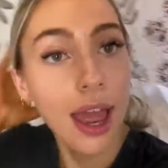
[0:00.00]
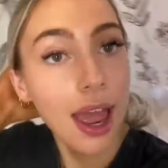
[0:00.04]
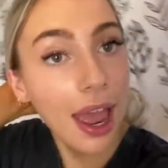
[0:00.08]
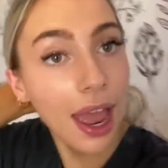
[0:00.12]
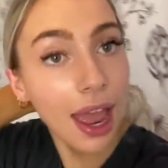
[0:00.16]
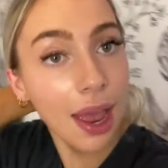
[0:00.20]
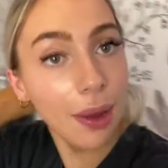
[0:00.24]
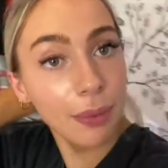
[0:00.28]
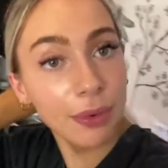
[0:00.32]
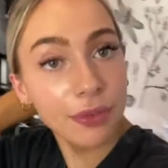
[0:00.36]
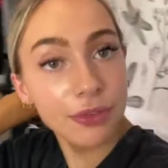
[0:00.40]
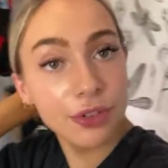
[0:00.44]

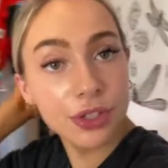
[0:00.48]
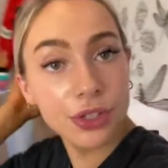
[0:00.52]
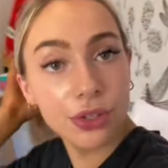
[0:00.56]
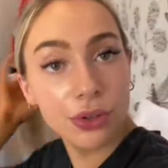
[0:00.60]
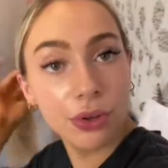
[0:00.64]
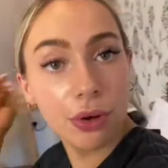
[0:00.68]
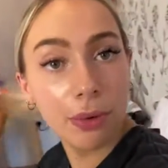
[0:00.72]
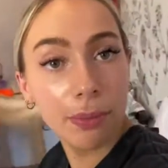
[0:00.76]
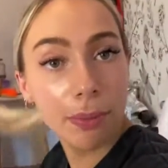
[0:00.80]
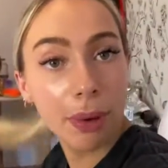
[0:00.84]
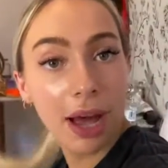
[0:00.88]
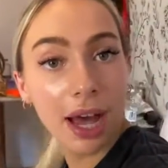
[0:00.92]
And we've just
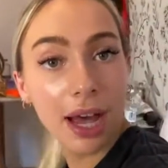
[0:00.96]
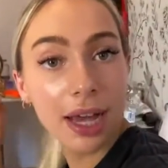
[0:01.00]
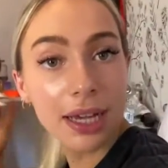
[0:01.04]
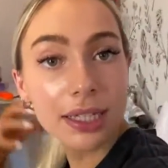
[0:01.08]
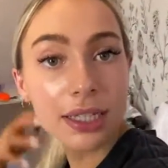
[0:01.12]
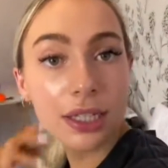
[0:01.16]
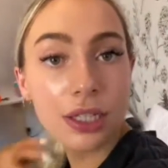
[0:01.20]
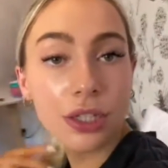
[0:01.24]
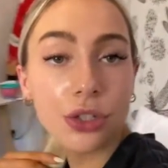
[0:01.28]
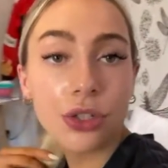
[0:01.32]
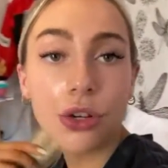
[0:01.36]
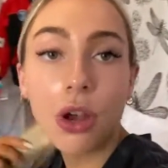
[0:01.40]
gone past
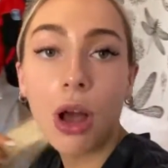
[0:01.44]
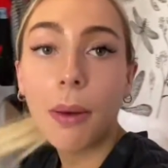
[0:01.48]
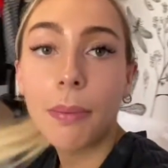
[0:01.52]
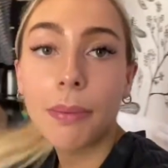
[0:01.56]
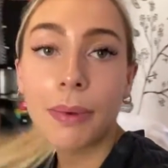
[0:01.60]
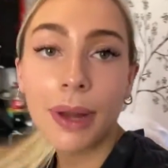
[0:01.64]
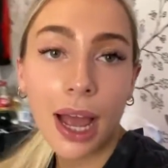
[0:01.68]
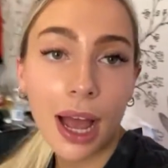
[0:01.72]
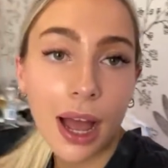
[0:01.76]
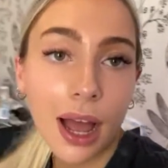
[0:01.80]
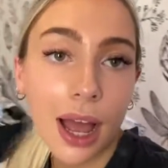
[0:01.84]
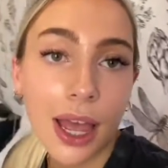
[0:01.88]
the shop
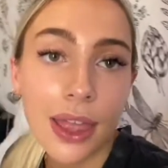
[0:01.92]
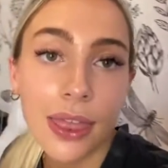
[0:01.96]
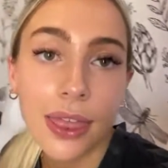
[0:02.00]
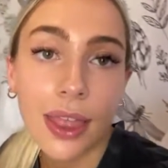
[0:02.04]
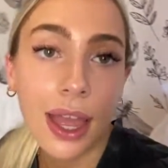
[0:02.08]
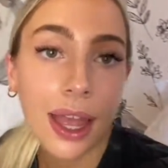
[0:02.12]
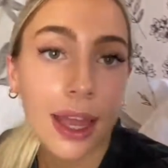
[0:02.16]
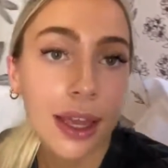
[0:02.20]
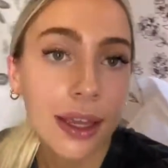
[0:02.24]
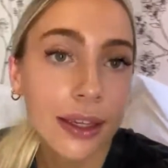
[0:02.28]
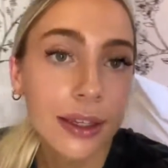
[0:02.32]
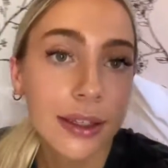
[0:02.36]
now and
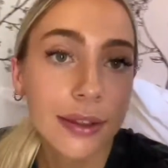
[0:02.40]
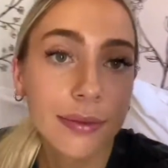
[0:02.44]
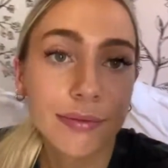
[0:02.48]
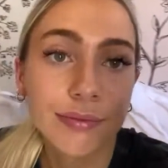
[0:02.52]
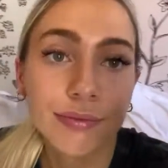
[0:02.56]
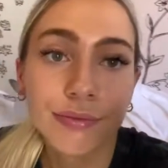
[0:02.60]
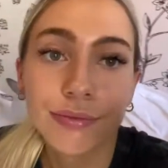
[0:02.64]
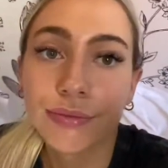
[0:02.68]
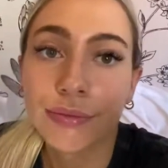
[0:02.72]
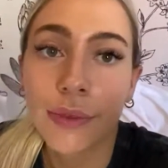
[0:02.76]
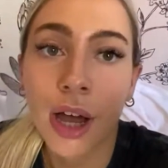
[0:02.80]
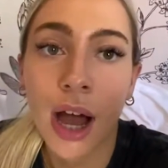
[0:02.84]
they
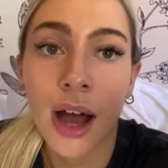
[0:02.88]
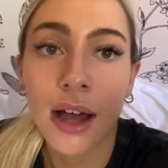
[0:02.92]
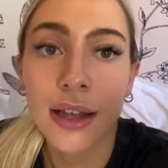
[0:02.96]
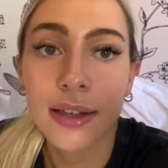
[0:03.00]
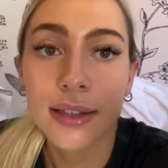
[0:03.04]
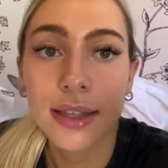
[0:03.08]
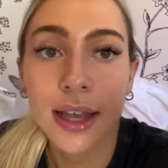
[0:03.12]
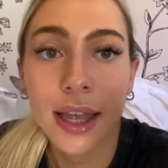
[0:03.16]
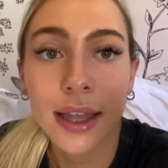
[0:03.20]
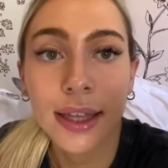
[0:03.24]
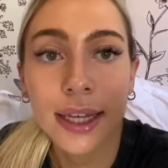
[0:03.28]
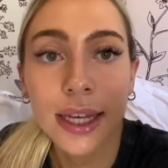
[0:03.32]
aren't
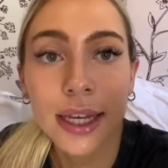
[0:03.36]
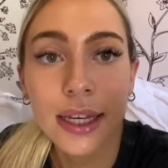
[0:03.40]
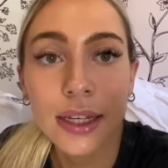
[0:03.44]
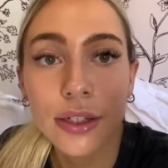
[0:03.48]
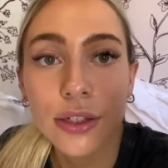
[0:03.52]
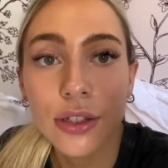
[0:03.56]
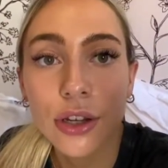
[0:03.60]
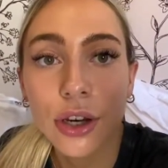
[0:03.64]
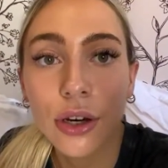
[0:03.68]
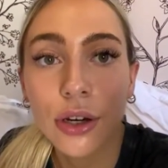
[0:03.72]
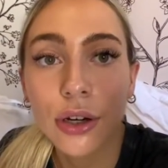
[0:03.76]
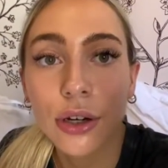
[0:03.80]
selling it.
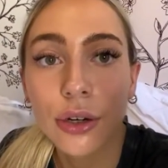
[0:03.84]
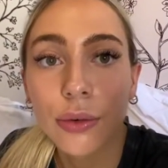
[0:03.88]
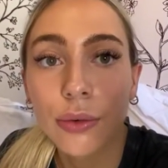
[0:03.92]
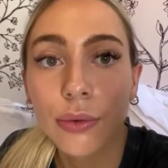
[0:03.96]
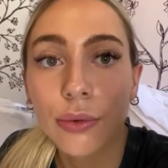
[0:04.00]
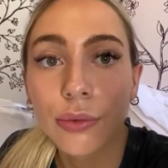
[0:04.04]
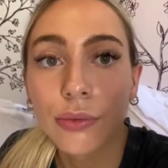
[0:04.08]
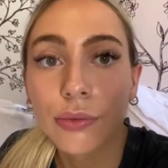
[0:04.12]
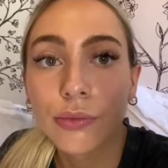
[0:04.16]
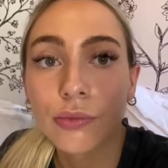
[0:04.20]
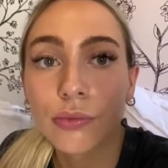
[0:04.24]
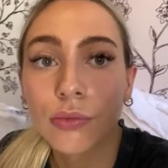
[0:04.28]
So
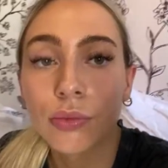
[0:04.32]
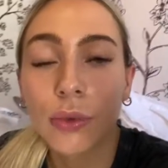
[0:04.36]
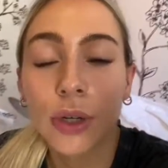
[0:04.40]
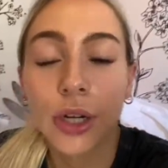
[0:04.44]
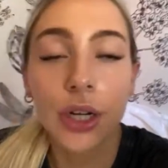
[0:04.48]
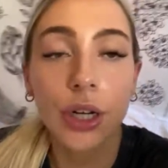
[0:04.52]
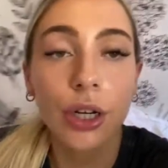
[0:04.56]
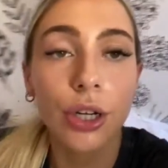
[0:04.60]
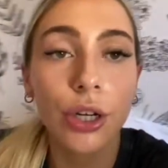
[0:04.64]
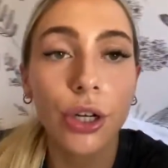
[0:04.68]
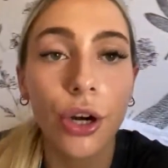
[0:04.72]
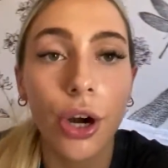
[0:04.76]
we're going
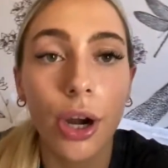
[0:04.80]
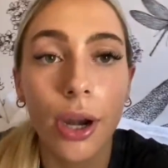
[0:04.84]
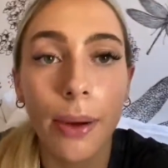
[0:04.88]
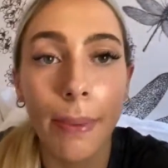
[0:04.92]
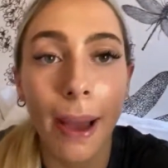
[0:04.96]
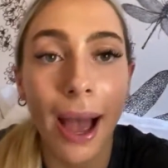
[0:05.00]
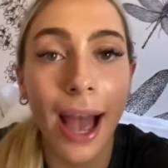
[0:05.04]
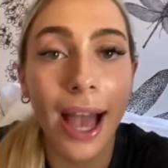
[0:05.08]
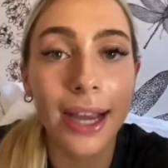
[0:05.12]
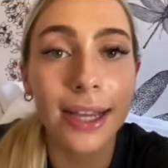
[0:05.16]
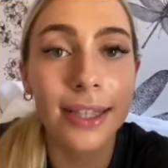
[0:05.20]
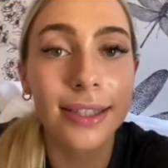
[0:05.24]
to go
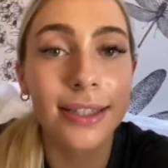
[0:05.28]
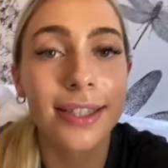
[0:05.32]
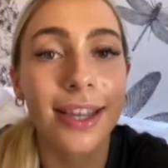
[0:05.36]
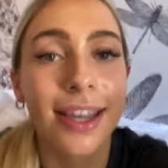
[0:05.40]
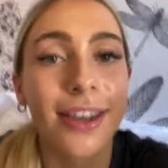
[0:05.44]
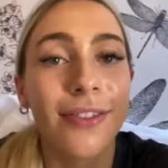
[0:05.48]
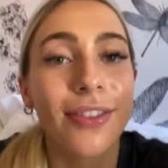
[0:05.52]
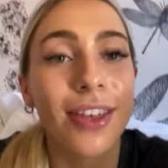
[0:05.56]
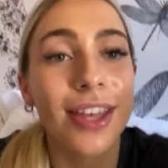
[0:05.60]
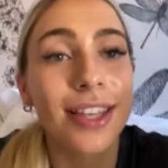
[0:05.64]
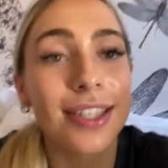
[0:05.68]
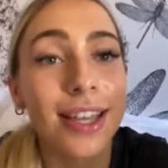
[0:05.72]
back and see
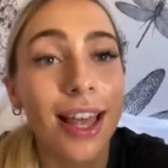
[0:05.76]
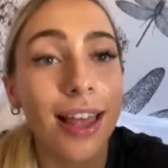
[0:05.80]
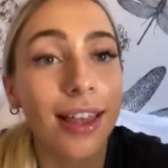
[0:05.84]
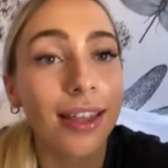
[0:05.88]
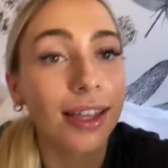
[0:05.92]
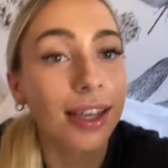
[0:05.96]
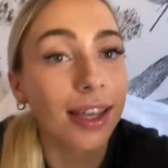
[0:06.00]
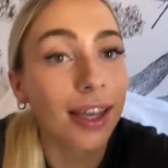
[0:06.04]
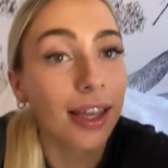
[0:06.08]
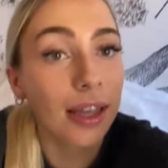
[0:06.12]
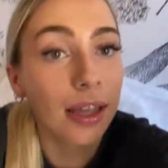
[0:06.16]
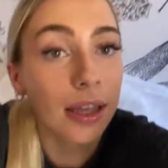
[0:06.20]
if they're
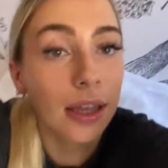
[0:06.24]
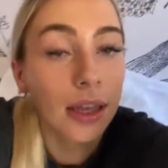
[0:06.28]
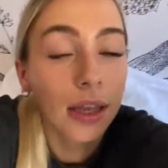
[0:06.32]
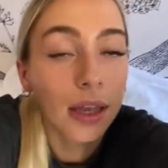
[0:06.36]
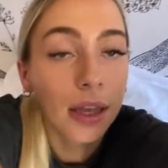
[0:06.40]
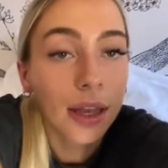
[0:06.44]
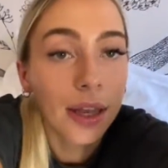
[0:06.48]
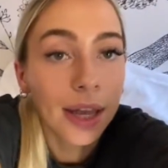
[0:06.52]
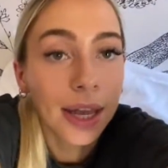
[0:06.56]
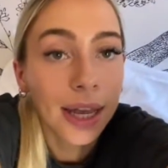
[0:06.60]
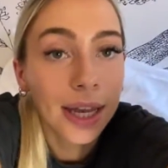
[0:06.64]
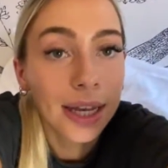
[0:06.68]
selling it
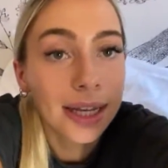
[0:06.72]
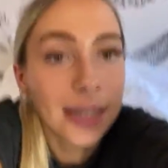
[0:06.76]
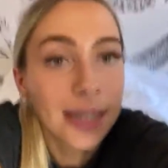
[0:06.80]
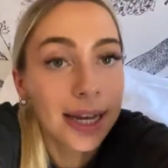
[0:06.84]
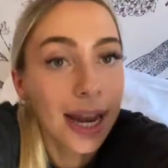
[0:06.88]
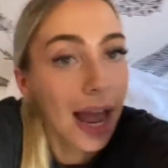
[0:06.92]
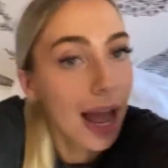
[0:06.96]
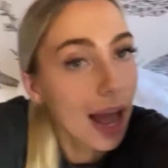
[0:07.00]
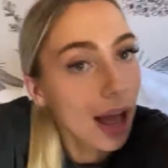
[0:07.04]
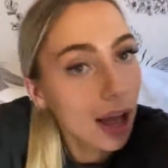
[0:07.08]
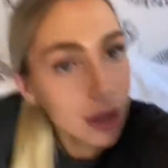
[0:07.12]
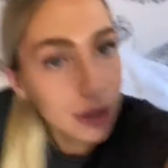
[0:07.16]

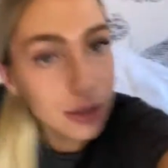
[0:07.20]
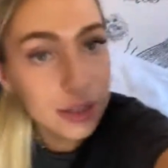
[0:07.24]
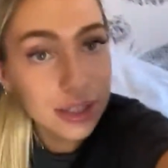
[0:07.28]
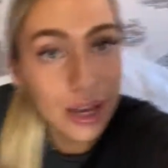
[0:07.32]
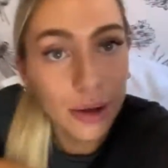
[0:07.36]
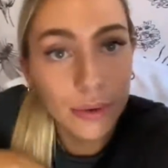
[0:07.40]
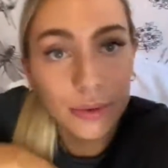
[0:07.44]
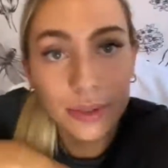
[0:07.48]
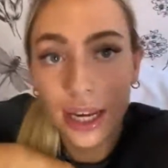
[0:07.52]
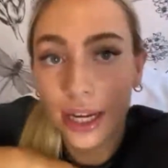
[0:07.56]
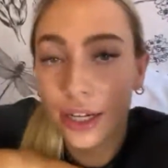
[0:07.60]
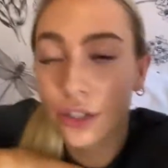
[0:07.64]
now, because that
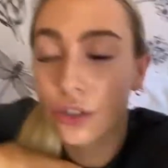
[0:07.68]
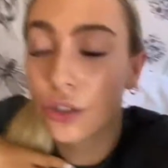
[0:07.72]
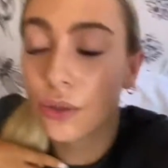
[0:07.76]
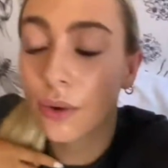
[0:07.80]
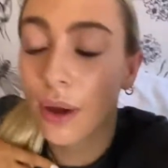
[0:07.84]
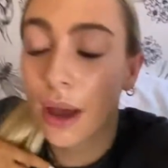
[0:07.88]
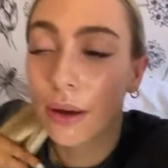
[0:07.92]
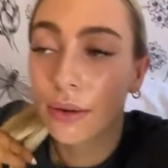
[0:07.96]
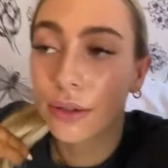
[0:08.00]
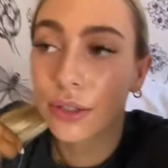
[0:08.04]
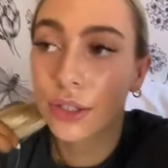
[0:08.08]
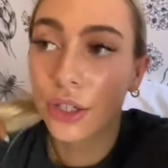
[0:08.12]
was like 2
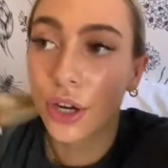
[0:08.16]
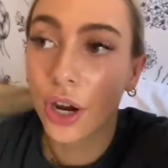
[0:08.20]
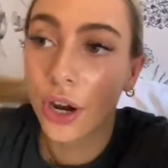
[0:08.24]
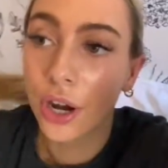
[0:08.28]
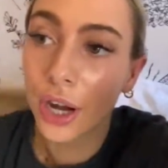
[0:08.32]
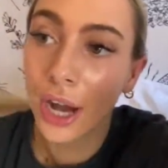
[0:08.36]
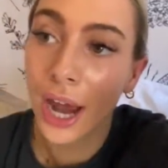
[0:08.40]
hours ago.